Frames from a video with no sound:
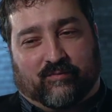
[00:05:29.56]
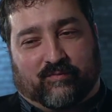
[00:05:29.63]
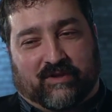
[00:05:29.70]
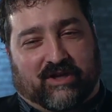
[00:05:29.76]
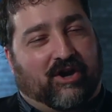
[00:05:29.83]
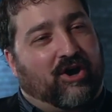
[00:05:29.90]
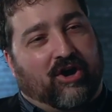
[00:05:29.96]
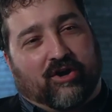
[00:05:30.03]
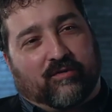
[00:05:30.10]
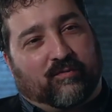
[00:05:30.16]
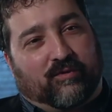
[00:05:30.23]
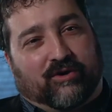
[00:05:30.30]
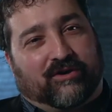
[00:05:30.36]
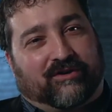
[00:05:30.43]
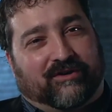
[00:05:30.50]
be a hard
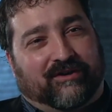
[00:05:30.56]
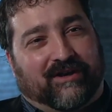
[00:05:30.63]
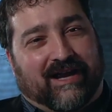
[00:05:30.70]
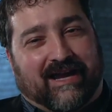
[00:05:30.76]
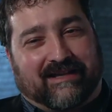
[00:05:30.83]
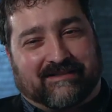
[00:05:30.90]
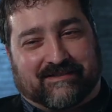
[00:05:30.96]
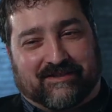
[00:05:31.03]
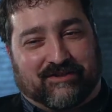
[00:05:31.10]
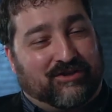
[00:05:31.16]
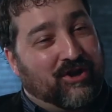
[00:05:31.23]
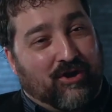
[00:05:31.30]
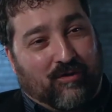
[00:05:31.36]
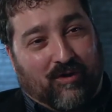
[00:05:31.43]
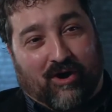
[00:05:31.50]
worker, has to
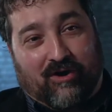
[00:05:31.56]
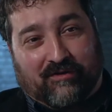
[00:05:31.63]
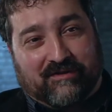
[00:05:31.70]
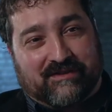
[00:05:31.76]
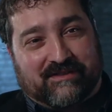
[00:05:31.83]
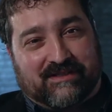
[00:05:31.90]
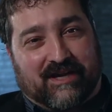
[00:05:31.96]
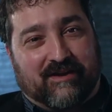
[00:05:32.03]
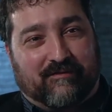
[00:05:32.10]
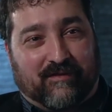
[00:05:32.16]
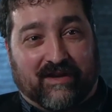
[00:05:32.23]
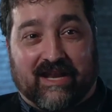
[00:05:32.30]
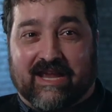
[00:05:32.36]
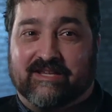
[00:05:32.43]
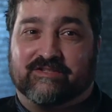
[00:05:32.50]
know all the stuff,
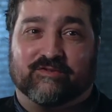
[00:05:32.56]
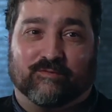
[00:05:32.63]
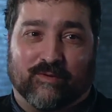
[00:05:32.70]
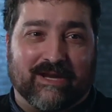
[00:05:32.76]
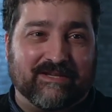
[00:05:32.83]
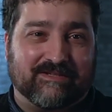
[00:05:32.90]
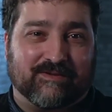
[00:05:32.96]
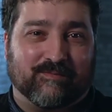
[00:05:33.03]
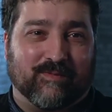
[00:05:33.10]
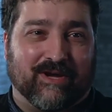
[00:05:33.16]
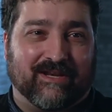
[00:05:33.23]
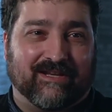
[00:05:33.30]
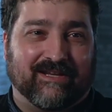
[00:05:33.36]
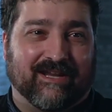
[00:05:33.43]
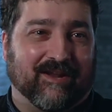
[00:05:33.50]
and has to raise the
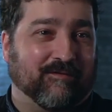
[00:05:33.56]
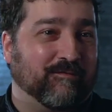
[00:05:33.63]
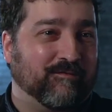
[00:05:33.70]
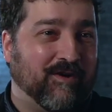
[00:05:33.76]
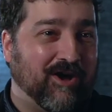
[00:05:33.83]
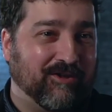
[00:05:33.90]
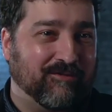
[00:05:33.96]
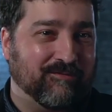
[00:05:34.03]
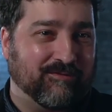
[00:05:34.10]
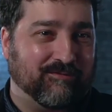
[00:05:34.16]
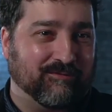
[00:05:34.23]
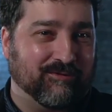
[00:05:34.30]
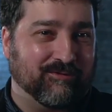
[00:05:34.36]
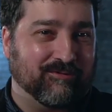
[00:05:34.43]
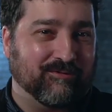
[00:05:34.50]
money and follow
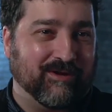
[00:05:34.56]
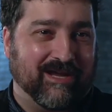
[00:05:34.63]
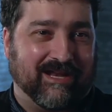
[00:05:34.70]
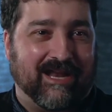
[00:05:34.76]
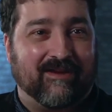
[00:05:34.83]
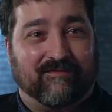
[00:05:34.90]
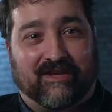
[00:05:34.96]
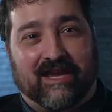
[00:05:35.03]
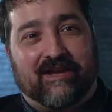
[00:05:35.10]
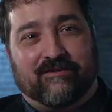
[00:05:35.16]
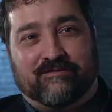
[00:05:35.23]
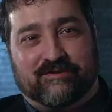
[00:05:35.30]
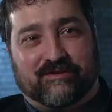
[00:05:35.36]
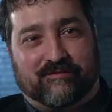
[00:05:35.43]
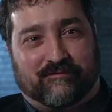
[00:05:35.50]
through and have the
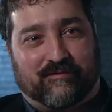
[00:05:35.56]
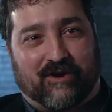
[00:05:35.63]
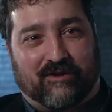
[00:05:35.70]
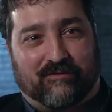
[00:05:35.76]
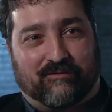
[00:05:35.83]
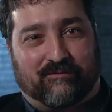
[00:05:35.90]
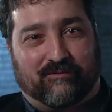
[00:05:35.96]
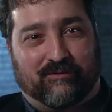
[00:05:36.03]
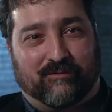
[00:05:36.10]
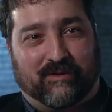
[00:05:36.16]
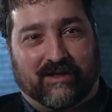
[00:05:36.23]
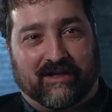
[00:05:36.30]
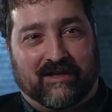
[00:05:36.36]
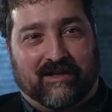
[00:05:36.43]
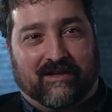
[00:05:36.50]
energy to follow
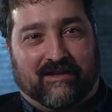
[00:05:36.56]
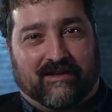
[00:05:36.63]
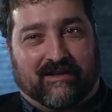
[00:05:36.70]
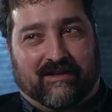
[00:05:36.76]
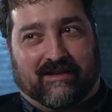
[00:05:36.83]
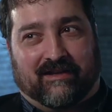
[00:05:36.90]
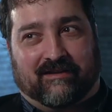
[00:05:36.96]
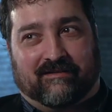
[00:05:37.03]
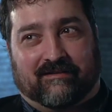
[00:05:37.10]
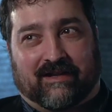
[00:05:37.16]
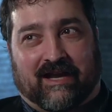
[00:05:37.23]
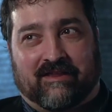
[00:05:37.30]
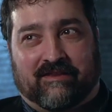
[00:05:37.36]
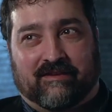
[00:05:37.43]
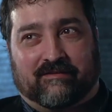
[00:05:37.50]
through. And
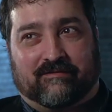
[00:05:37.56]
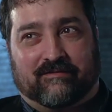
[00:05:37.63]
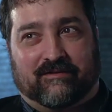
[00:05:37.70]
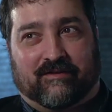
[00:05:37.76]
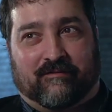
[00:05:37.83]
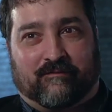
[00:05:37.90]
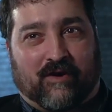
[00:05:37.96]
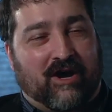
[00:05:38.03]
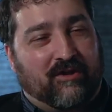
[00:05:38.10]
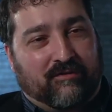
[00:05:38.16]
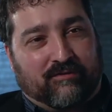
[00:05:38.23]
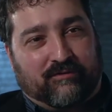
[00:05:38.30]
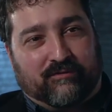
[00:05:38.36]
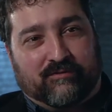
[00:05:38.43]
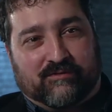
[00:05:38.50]
I think follow
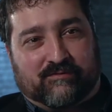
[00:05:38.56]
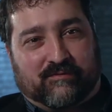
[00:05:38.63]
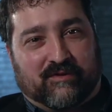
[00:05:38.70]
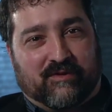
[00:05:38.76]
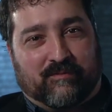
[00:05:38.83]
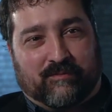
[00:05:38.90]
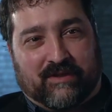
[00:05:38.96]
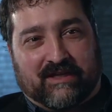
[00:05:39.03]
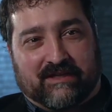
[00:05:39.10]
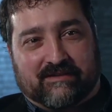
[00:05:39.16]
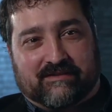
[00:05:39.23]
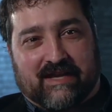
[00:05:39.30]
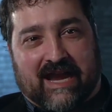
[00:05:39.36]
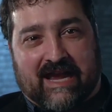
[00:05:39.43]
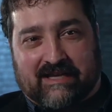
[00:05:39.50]
through is one of the
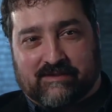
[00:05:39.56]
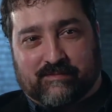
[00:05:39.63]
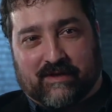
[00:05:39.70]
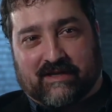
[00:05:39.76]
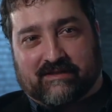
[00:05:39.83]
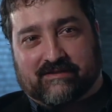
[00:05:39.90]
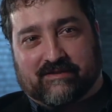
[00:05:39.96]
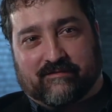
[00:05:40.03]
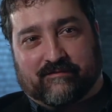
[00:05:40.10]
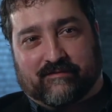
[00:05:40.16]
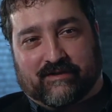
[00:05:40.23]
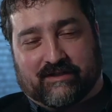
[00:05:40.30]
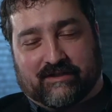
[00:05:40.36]
biggest aspects of